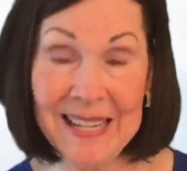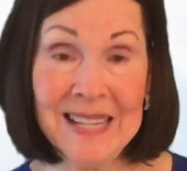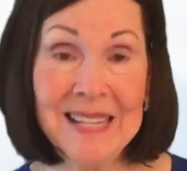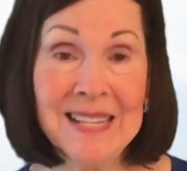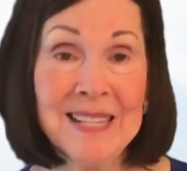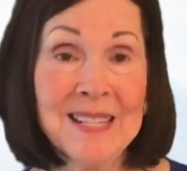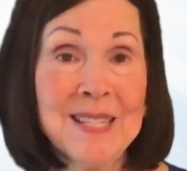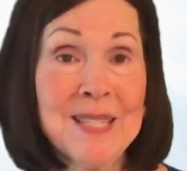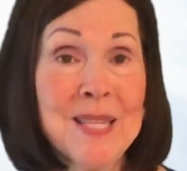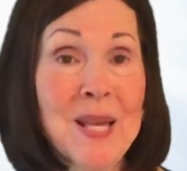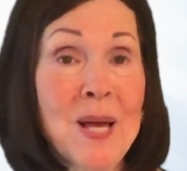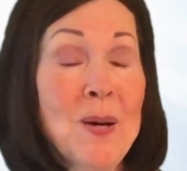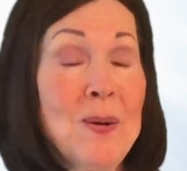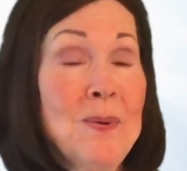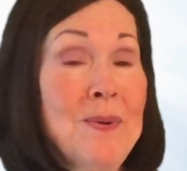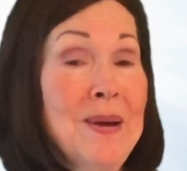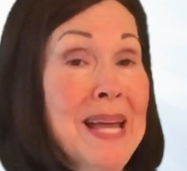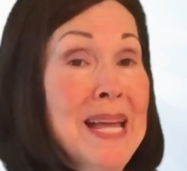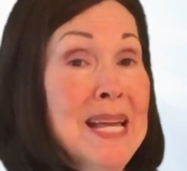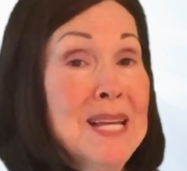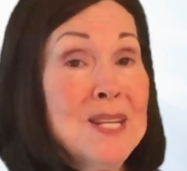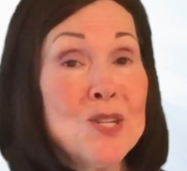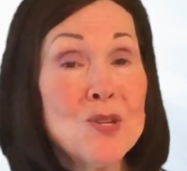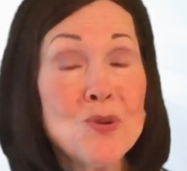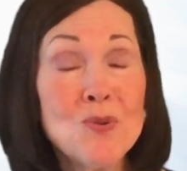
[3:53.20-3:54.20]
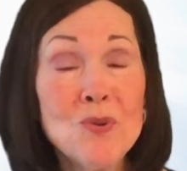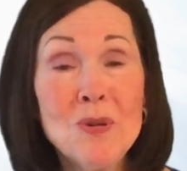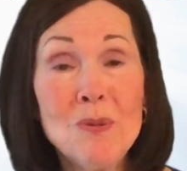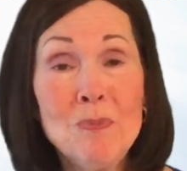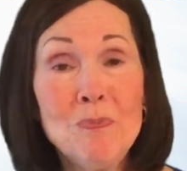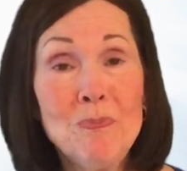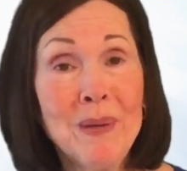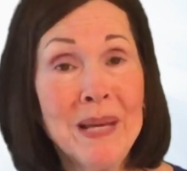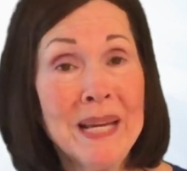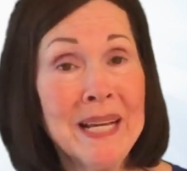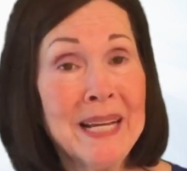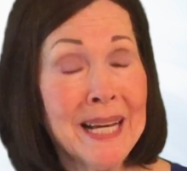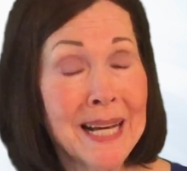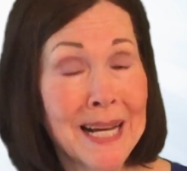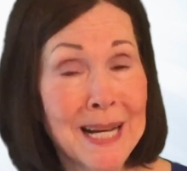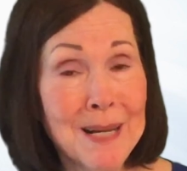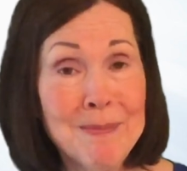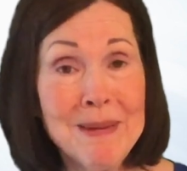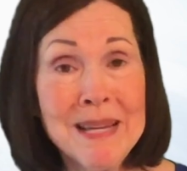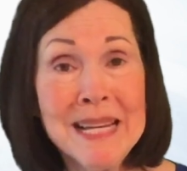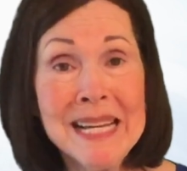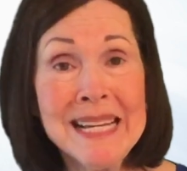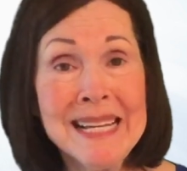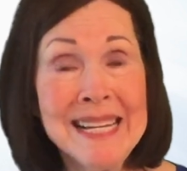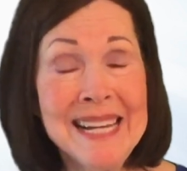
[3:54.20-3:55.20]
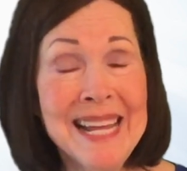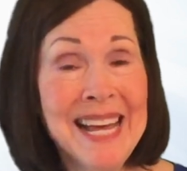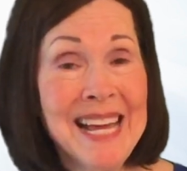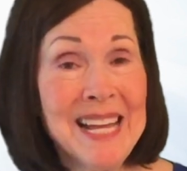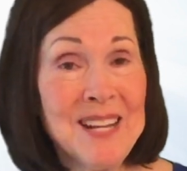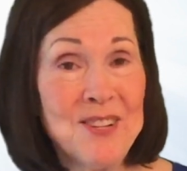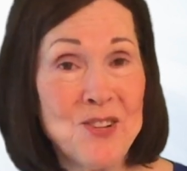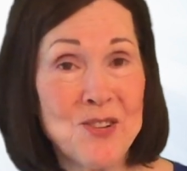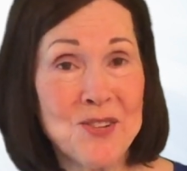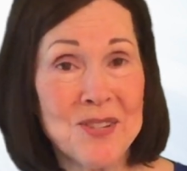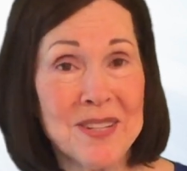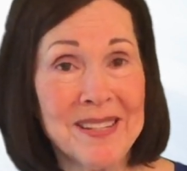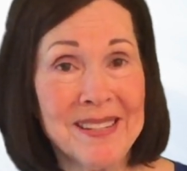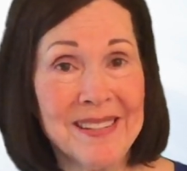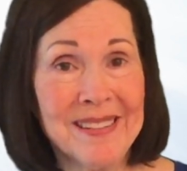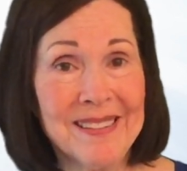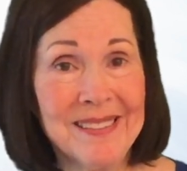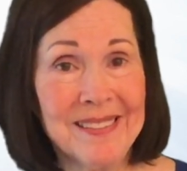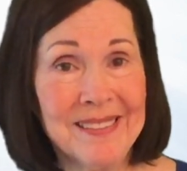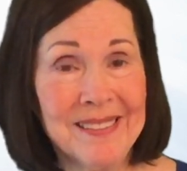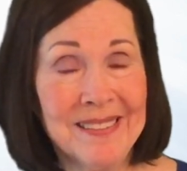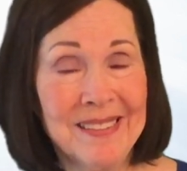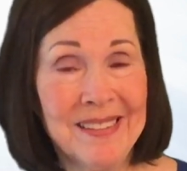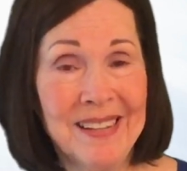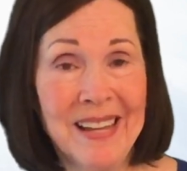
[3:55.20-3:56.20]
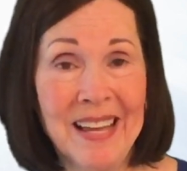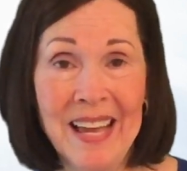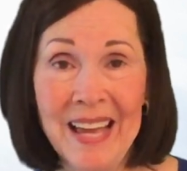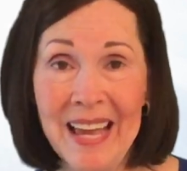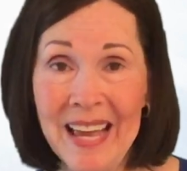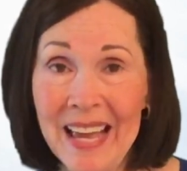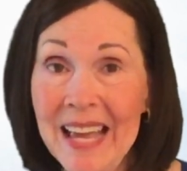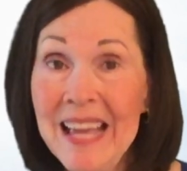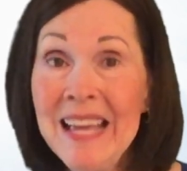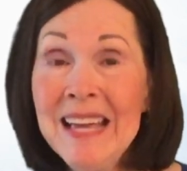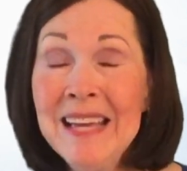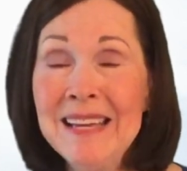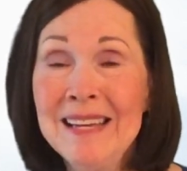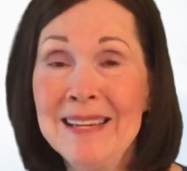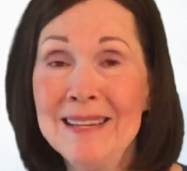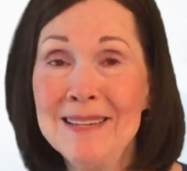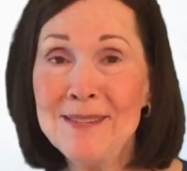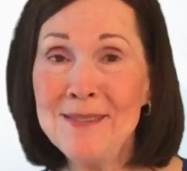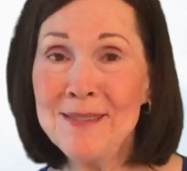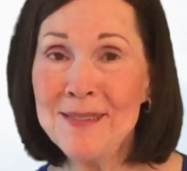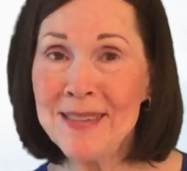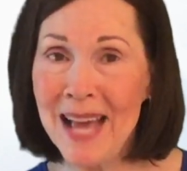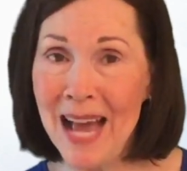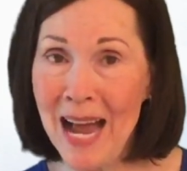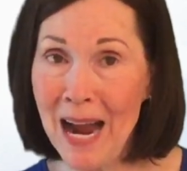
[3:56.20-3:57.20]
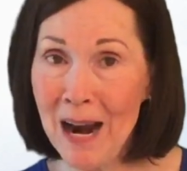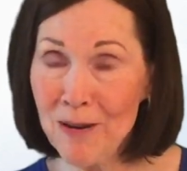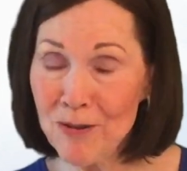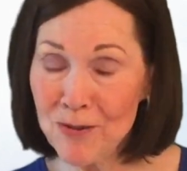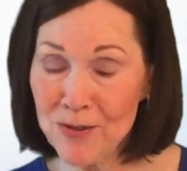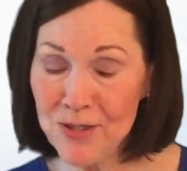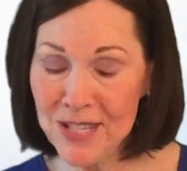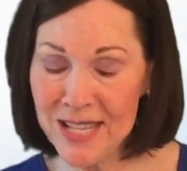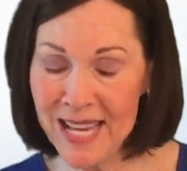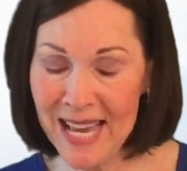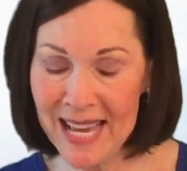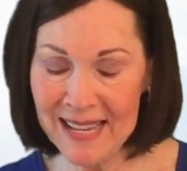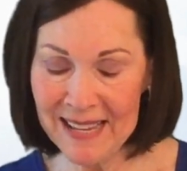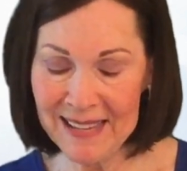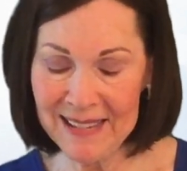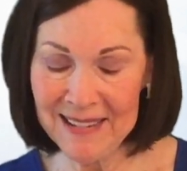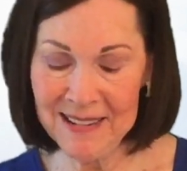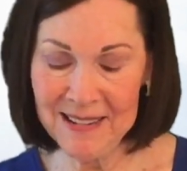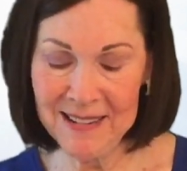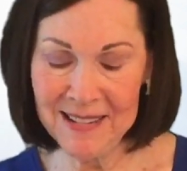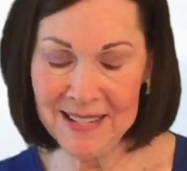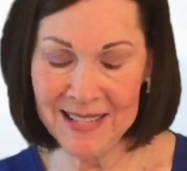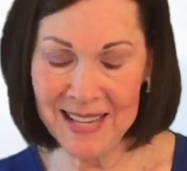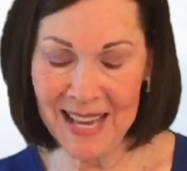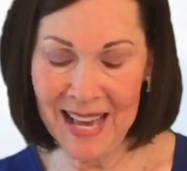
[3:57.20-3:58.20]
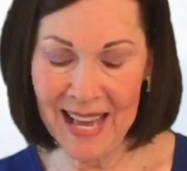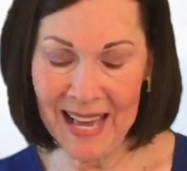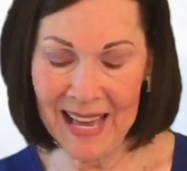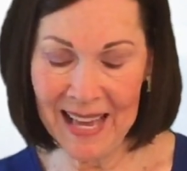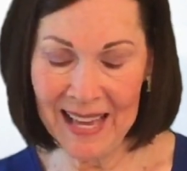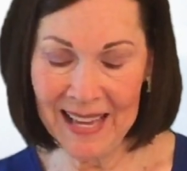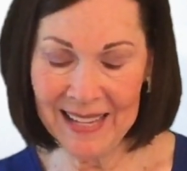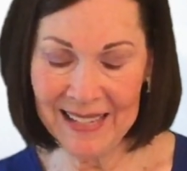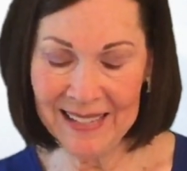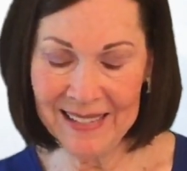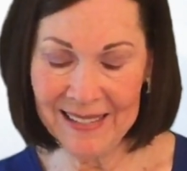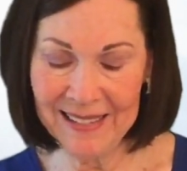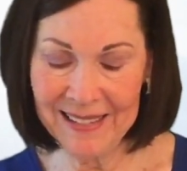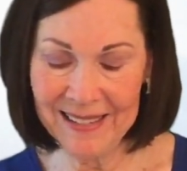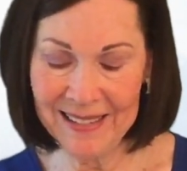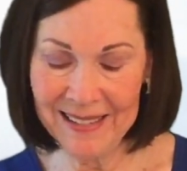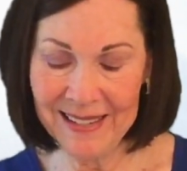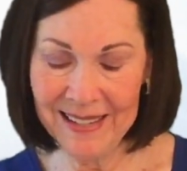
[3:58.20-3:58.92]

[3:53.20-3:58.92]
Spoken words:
So Israel becoming a nation is our second sign.